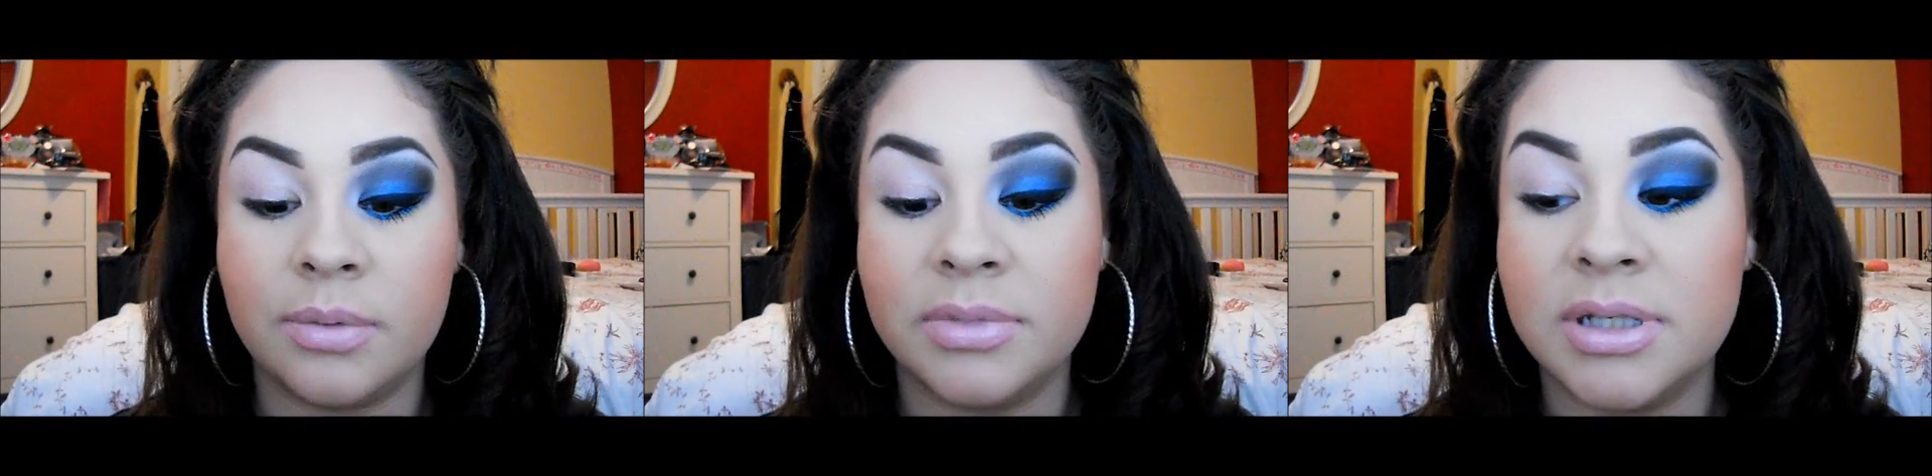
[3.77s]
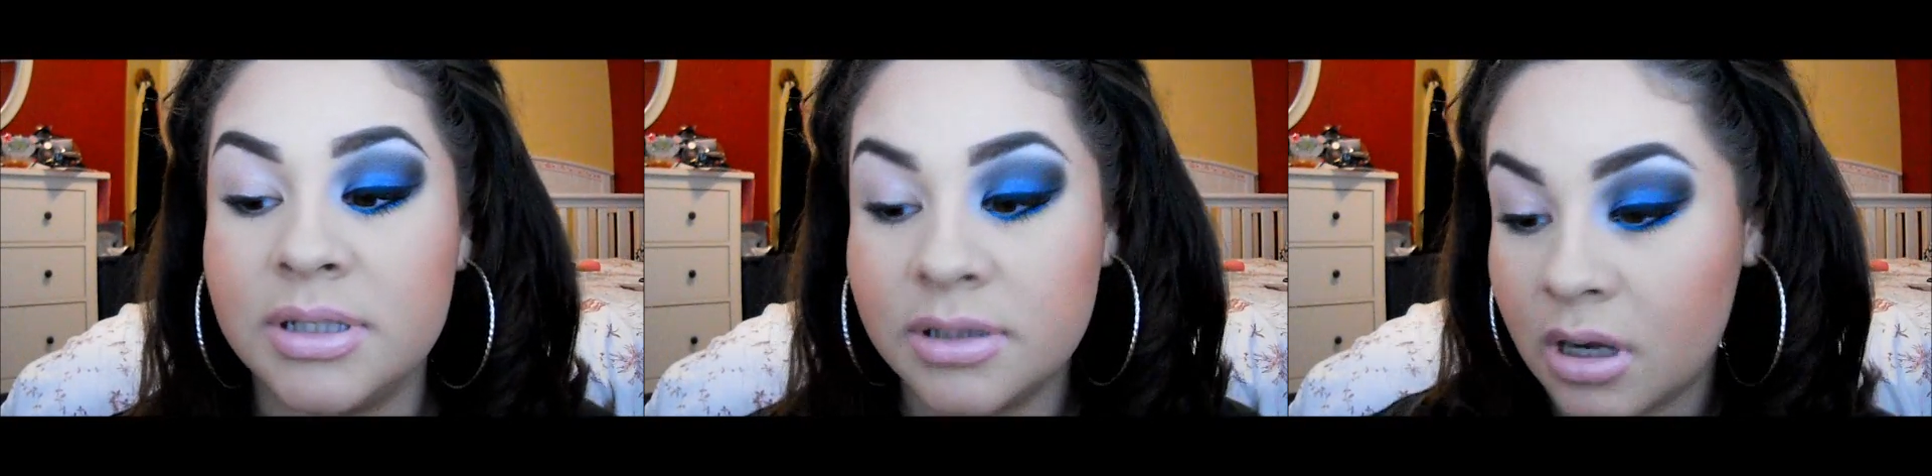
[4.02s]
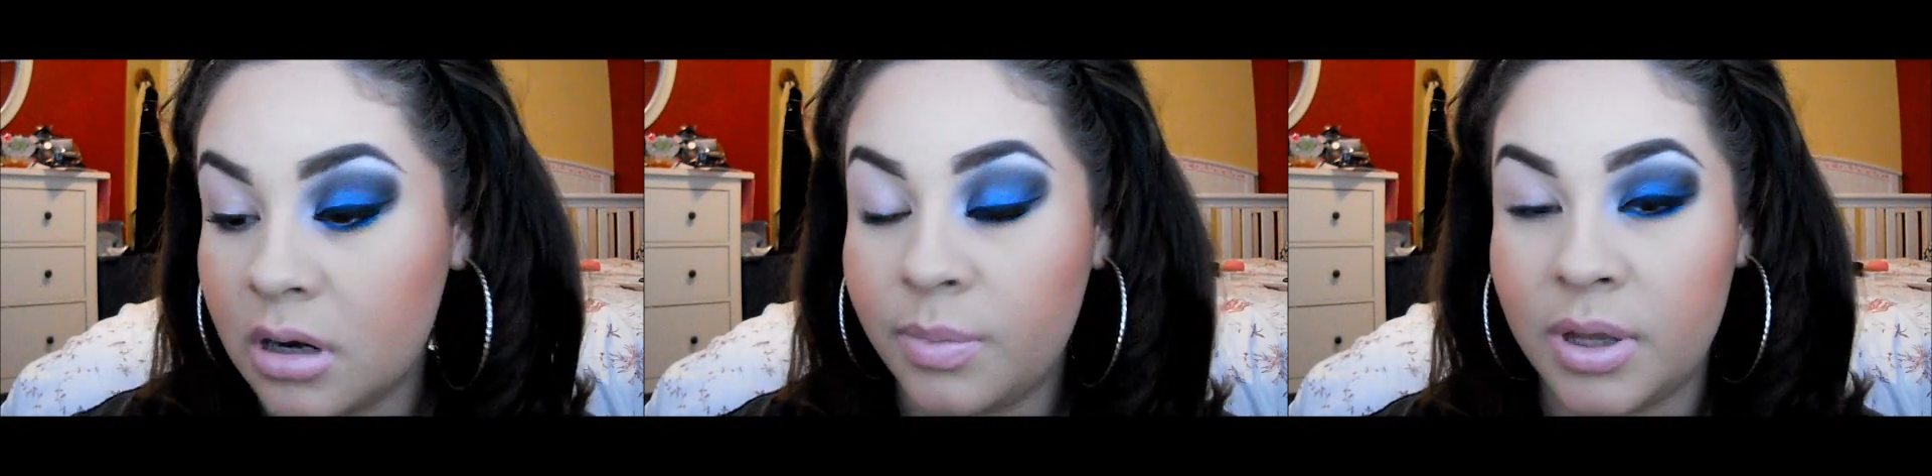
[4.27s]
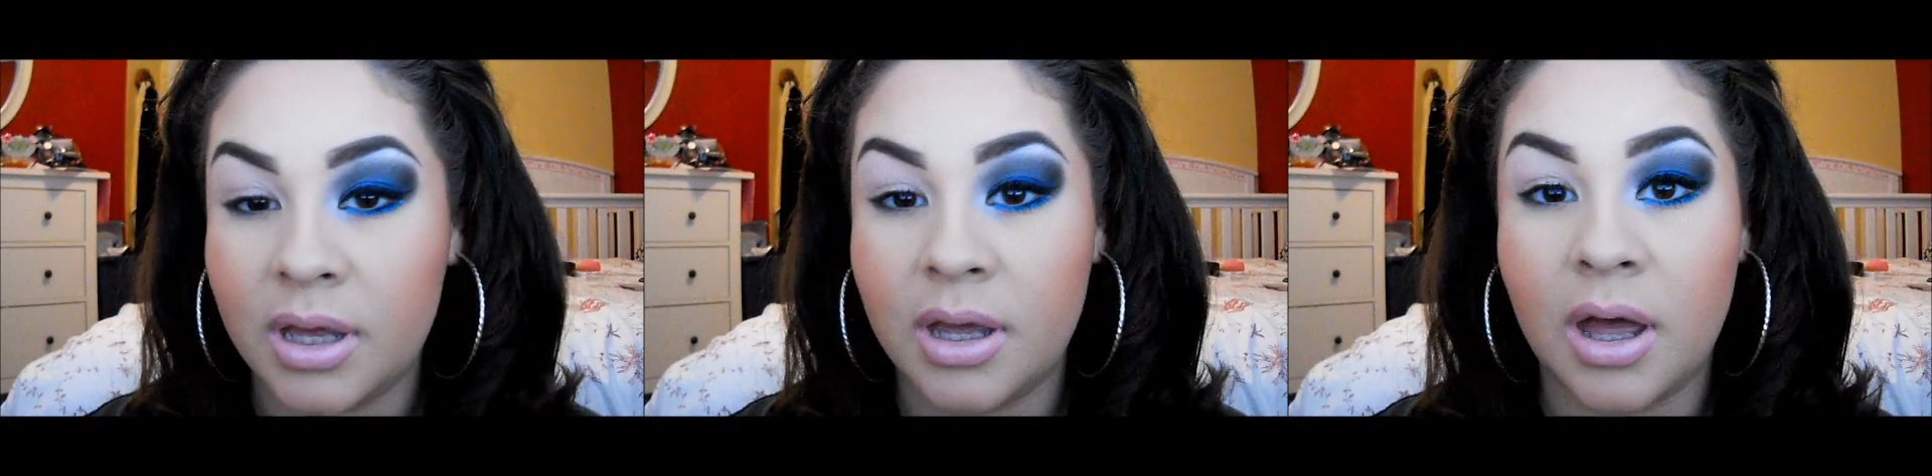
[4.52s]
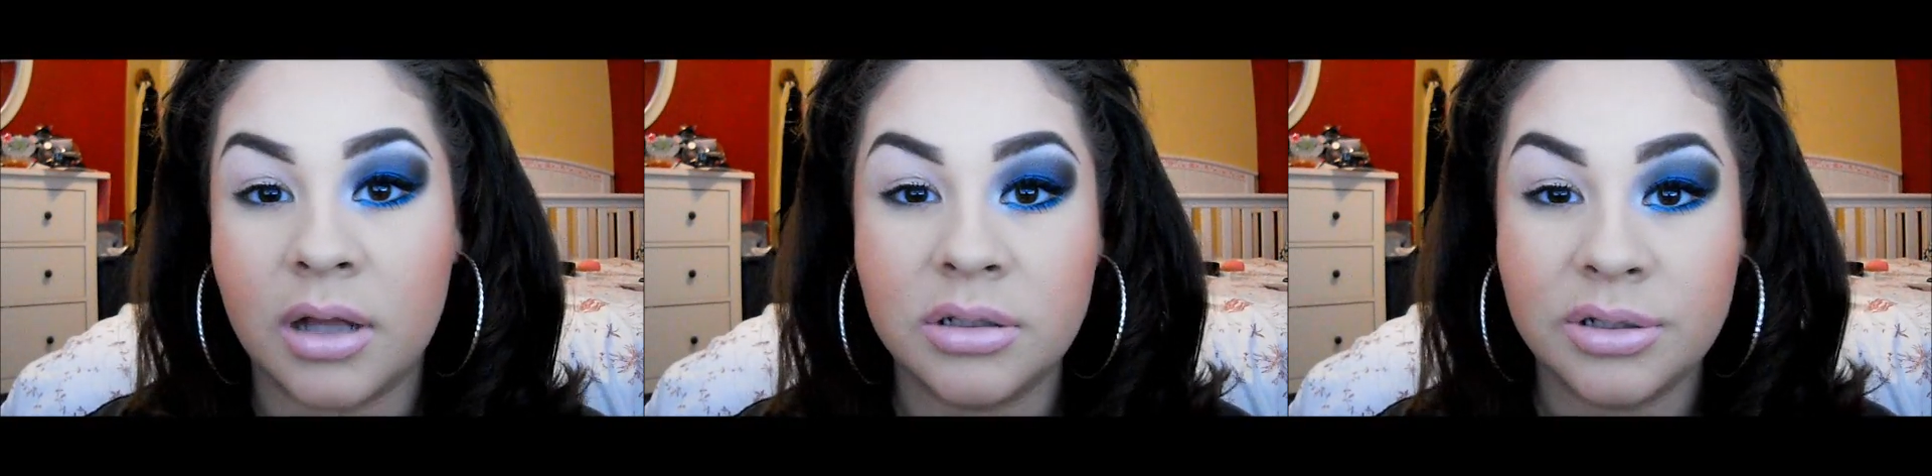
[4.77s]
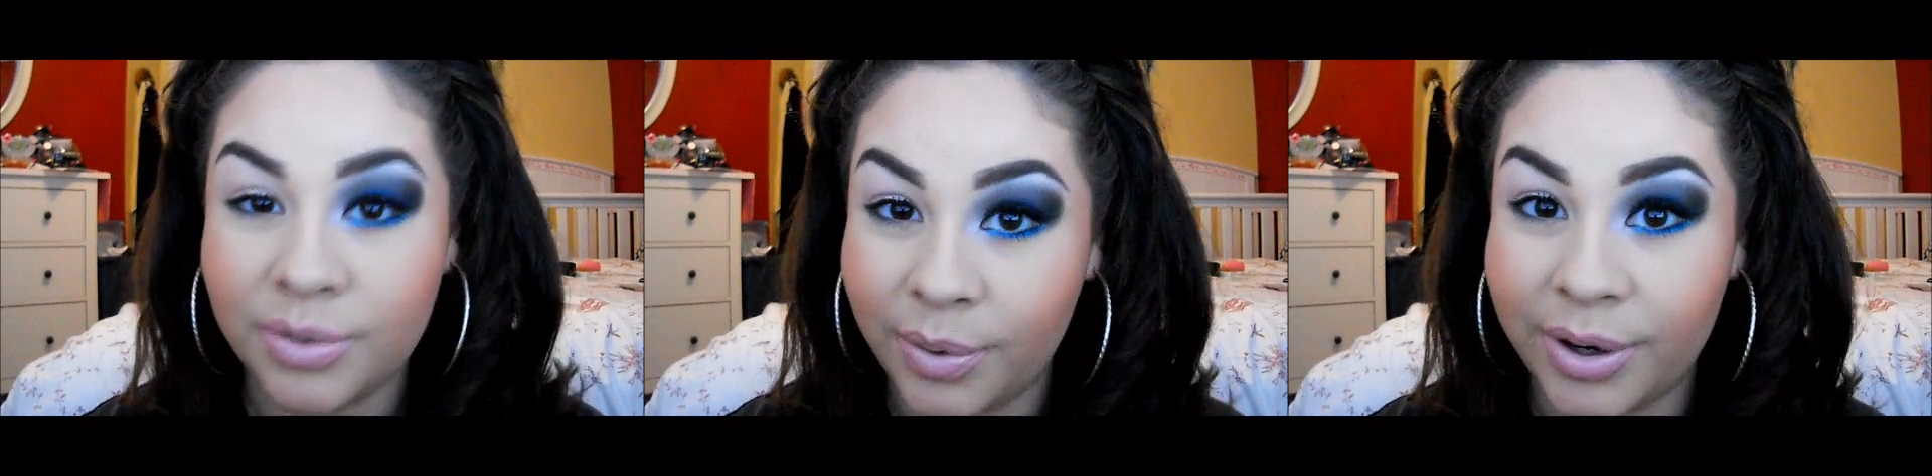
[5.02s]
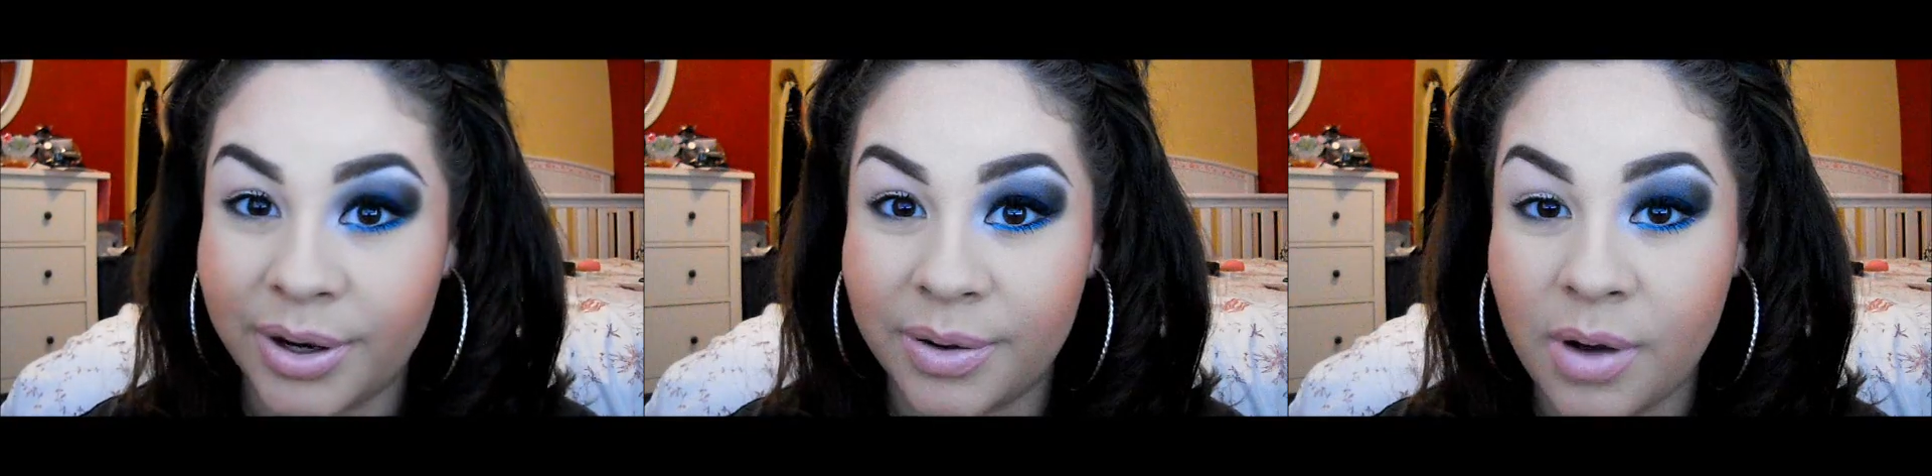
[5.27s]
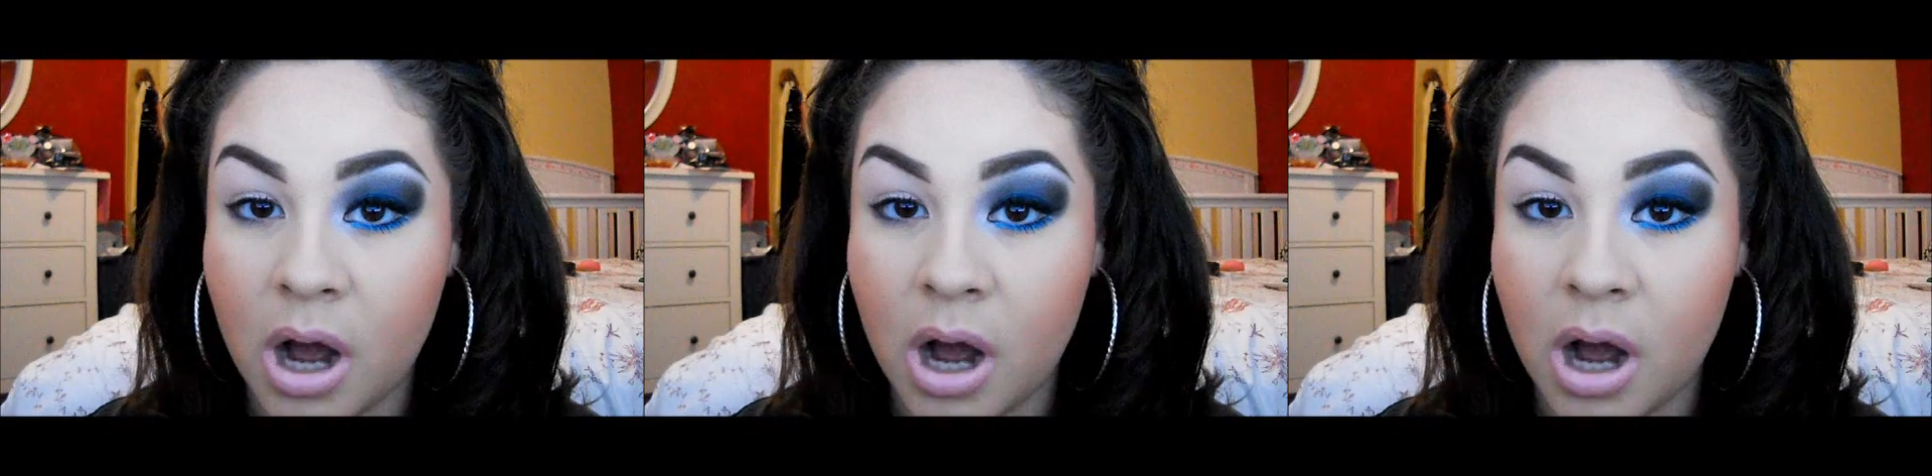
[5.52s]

this is going to be a tutorial